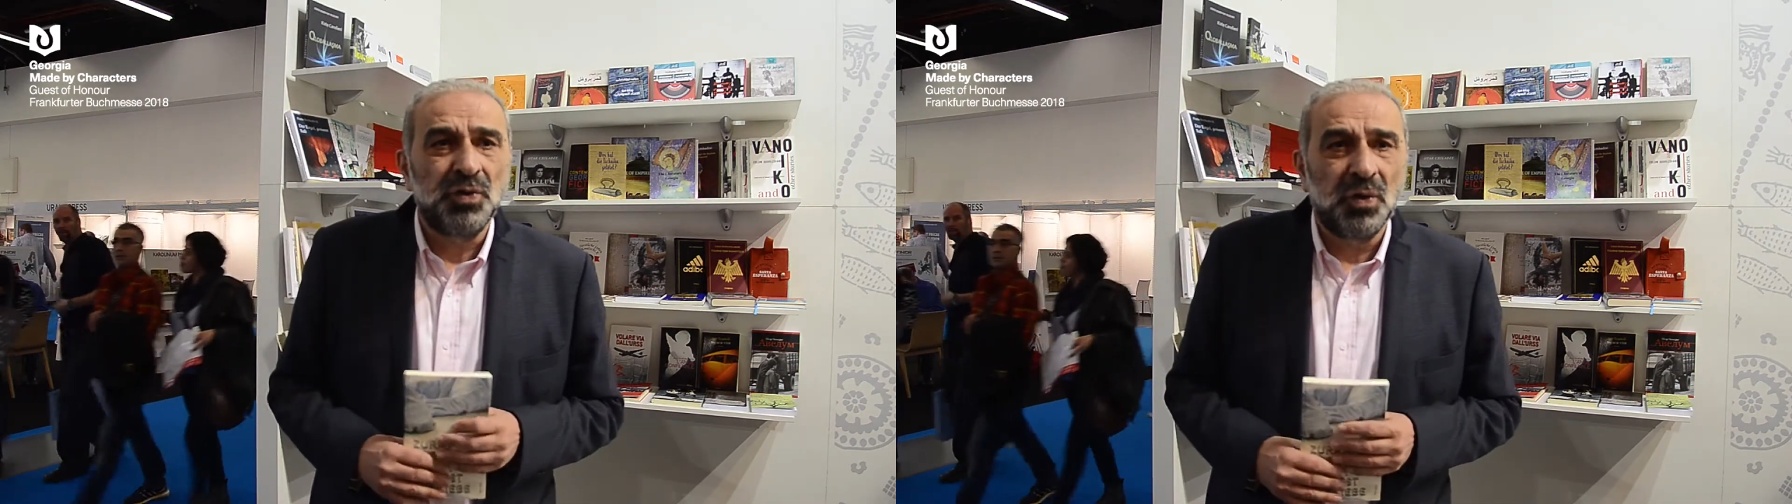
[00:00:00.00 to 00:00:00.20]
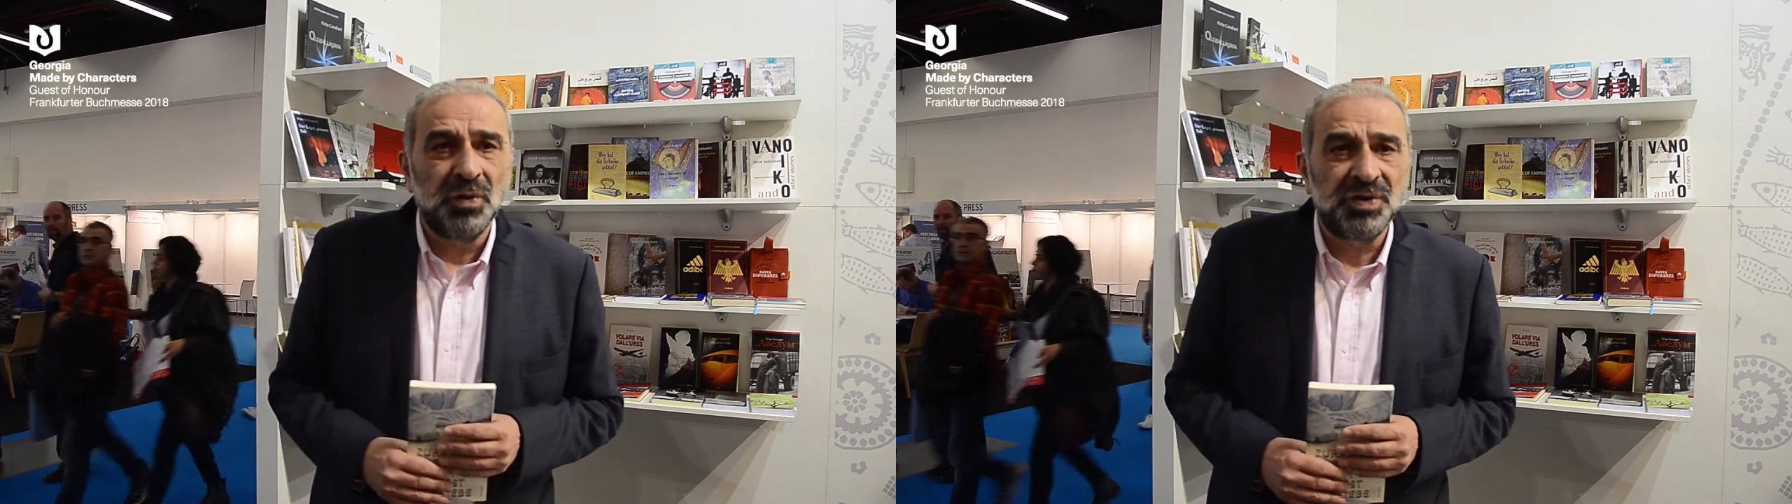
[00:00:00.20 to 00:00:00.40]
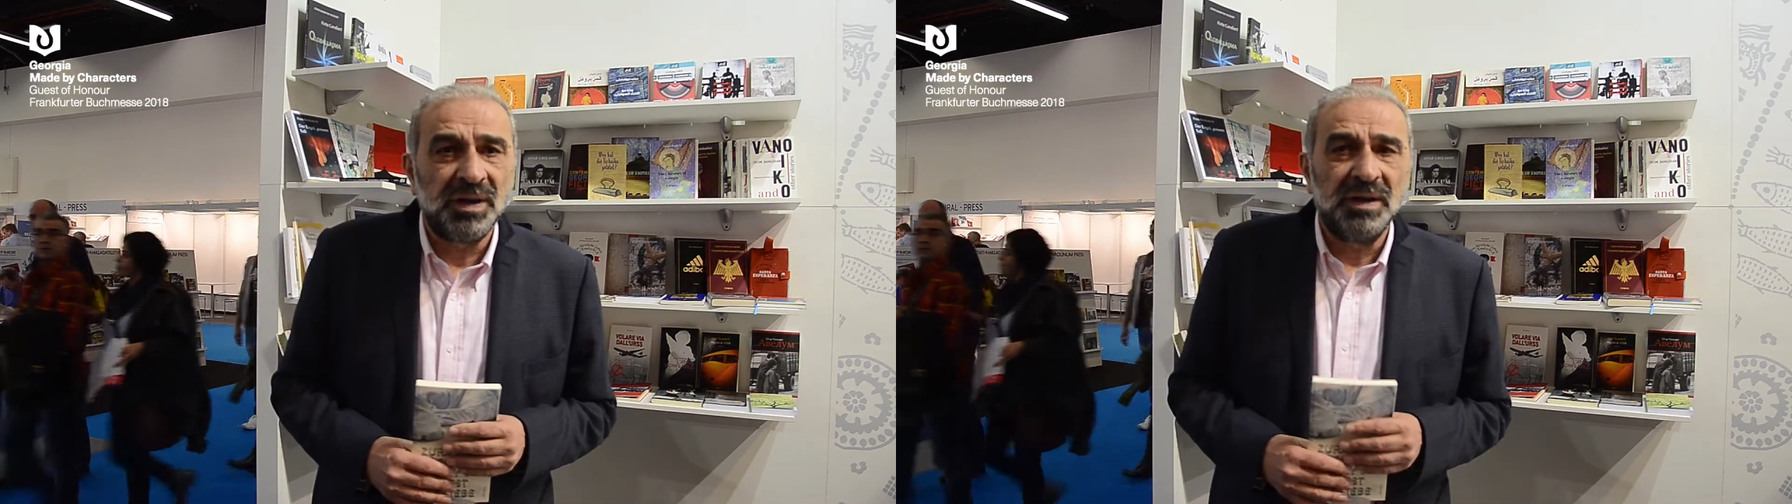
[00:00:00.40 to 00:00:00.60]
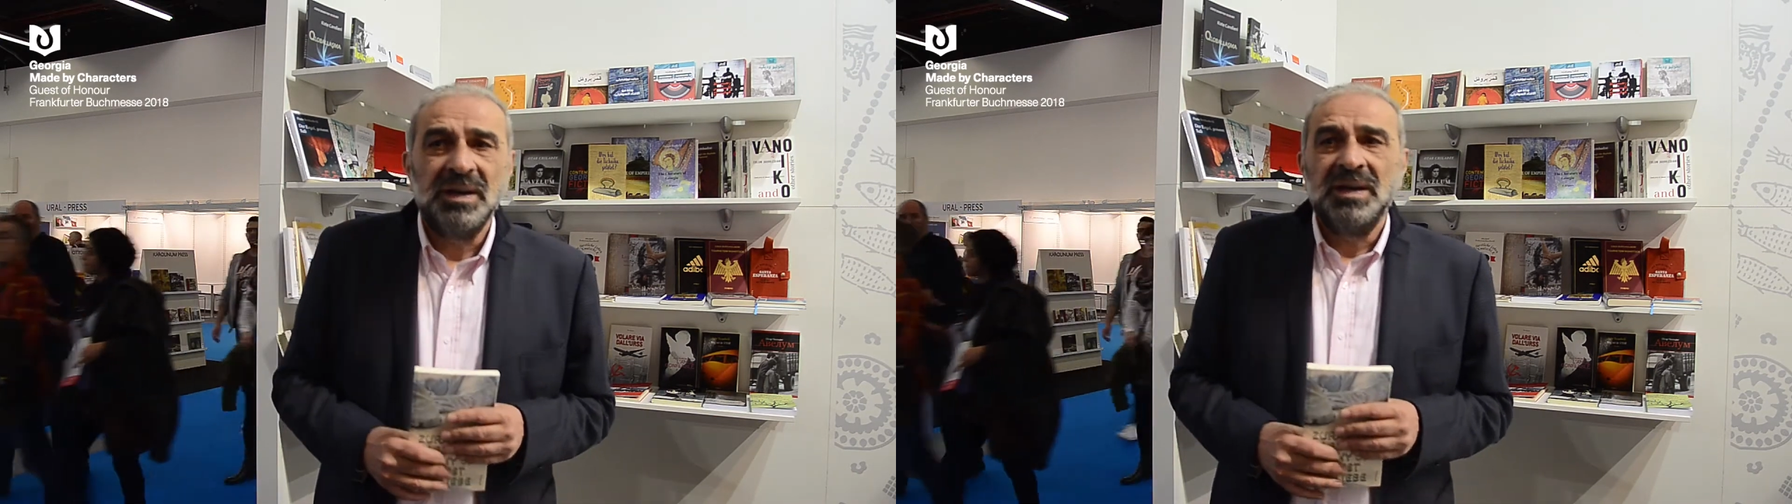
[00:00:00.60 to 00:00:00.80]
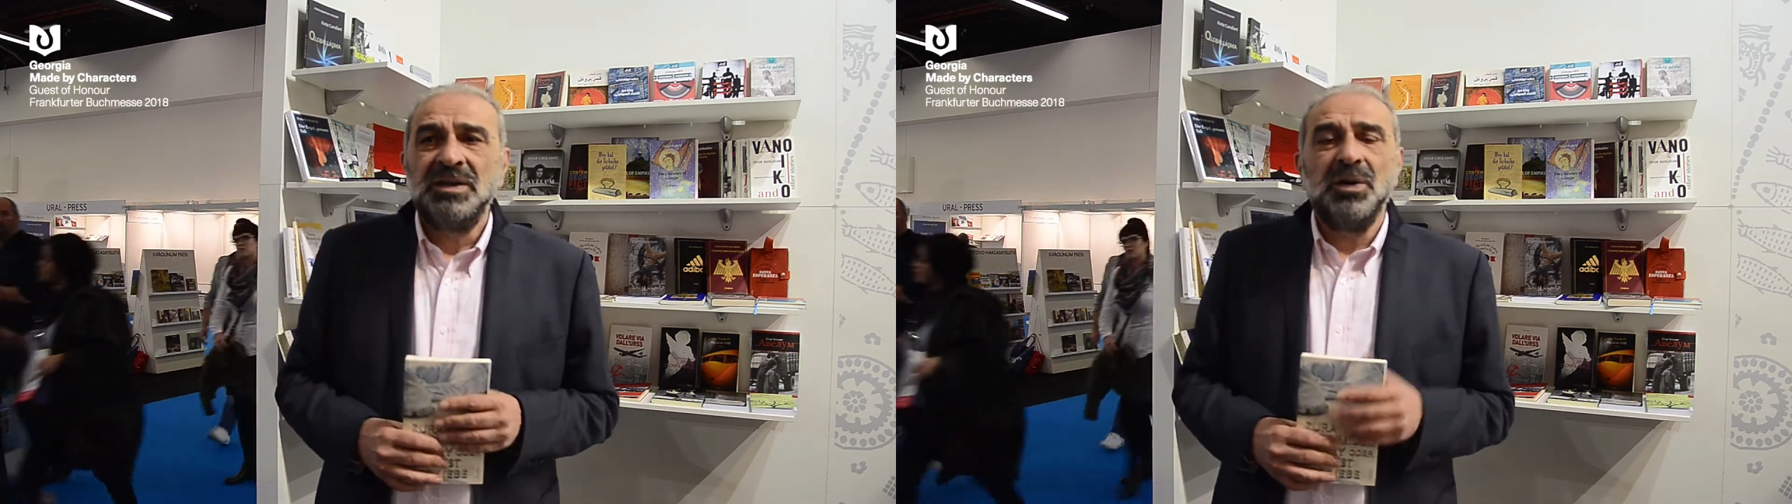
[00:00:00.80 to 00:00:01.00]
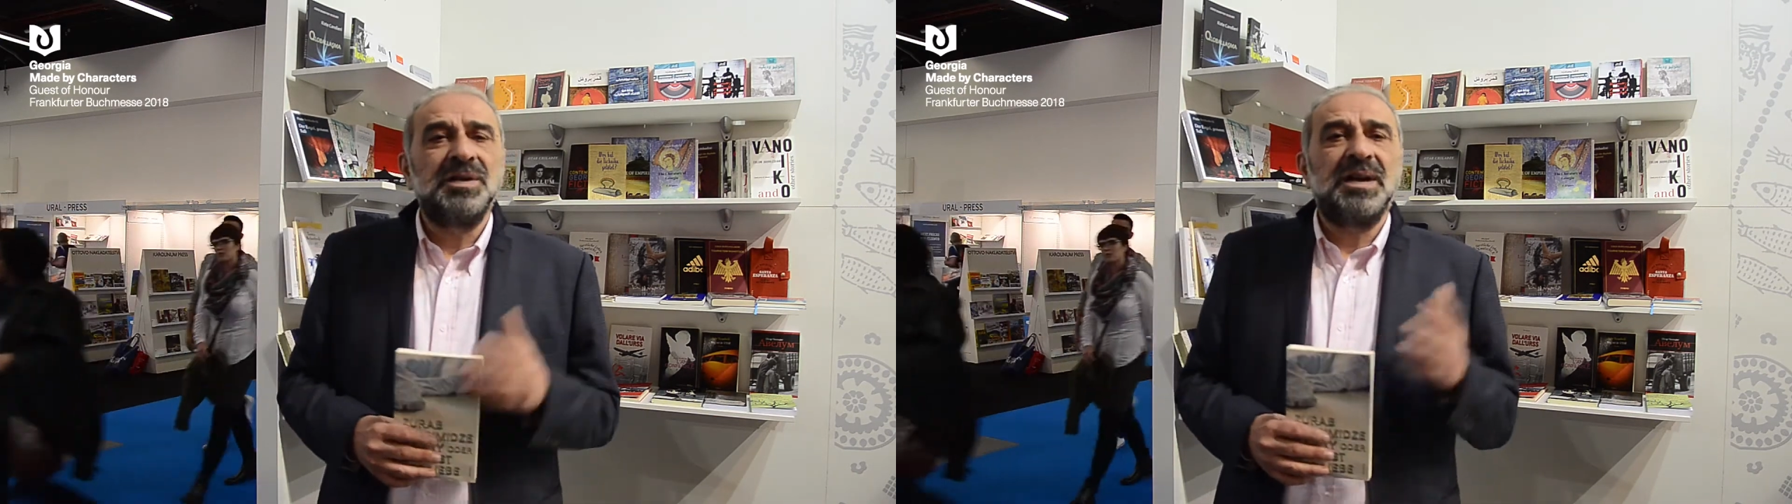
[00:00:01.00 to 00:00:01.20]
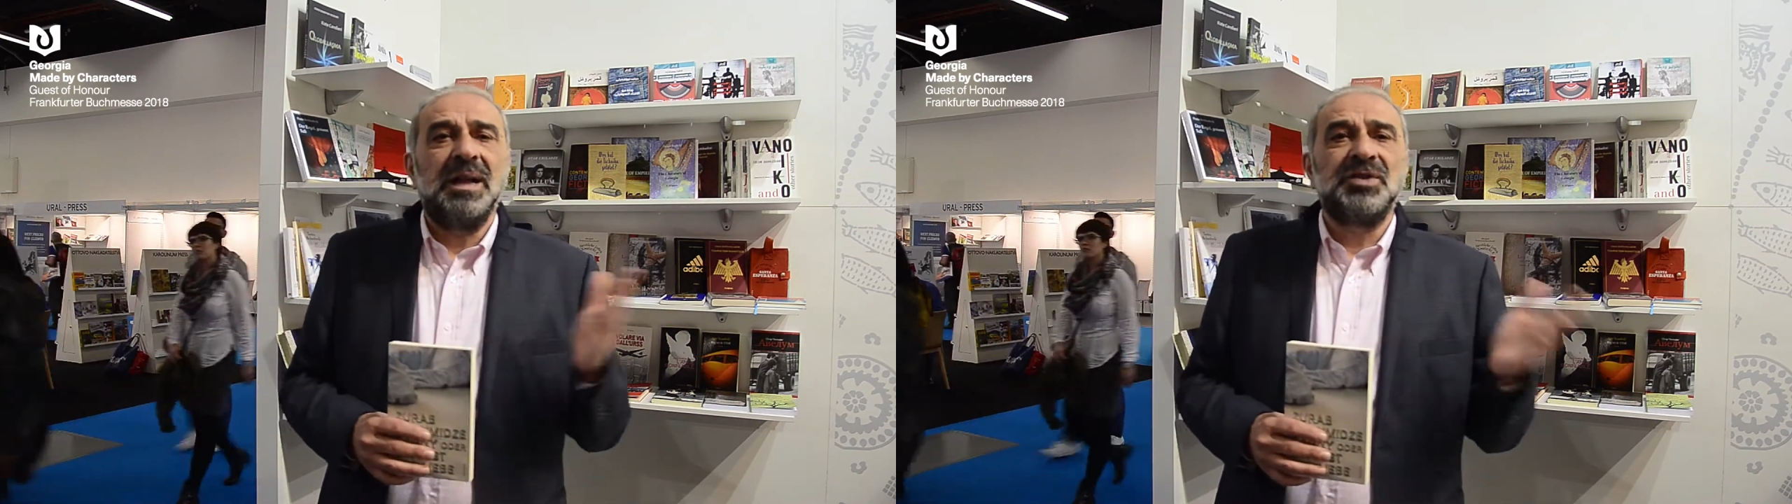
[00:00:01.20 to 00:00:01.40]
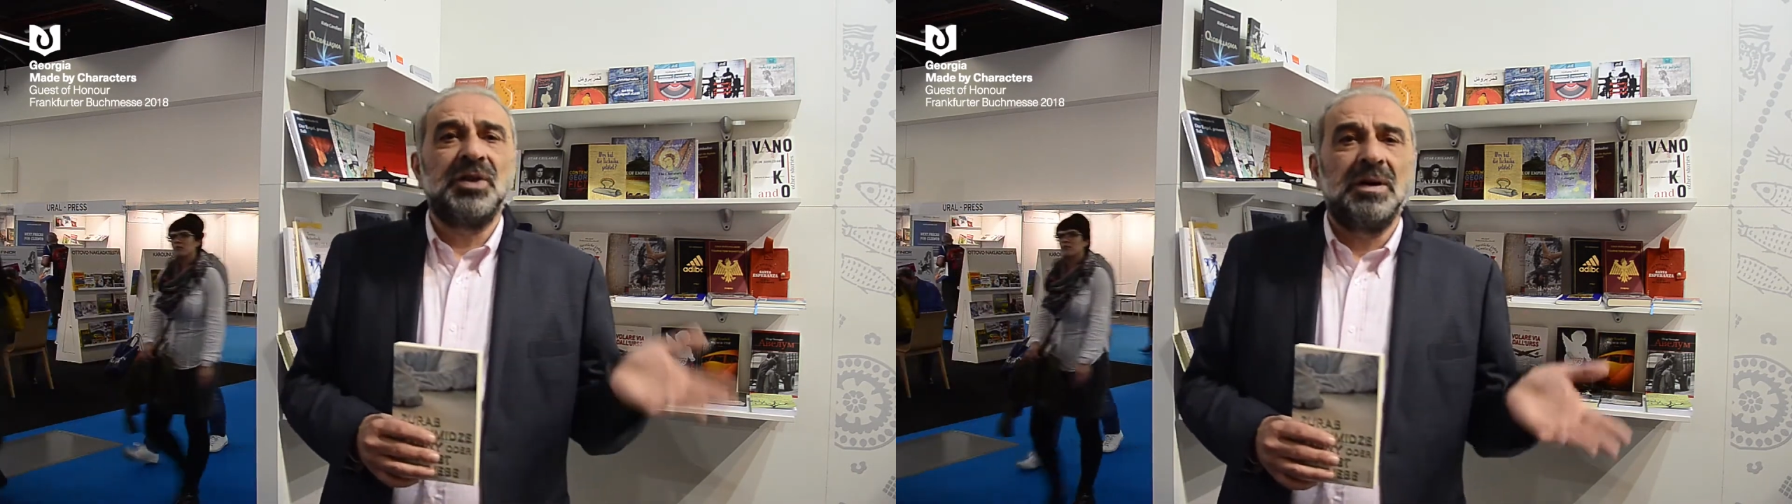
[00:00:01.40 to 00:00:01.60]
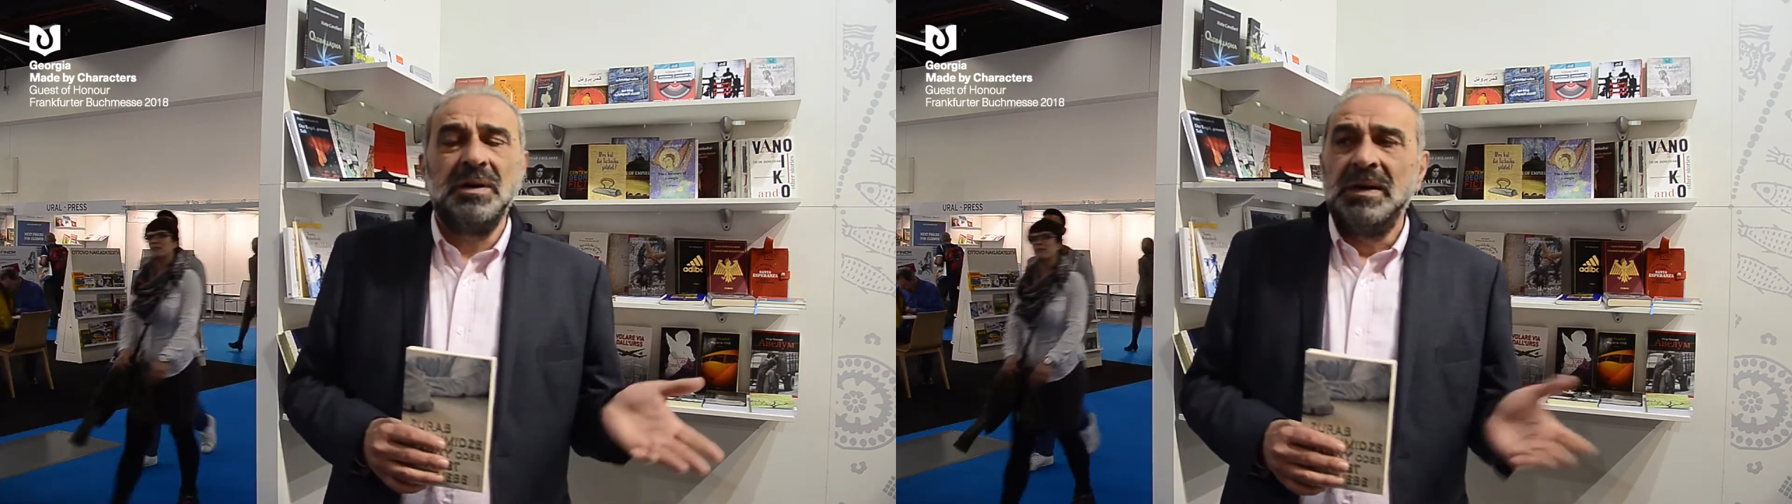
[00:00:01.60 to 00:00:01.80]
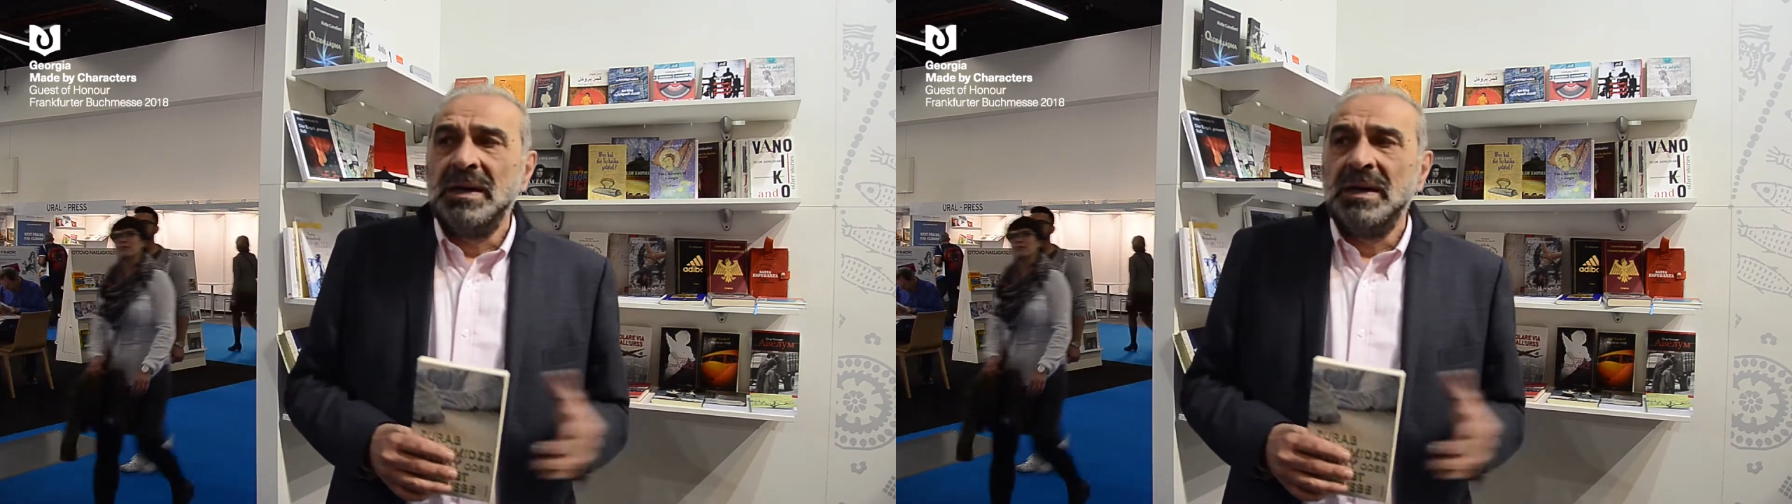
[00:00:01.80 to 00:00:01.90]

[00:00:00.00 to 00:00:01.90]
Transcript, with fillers: Georgia, to its culture,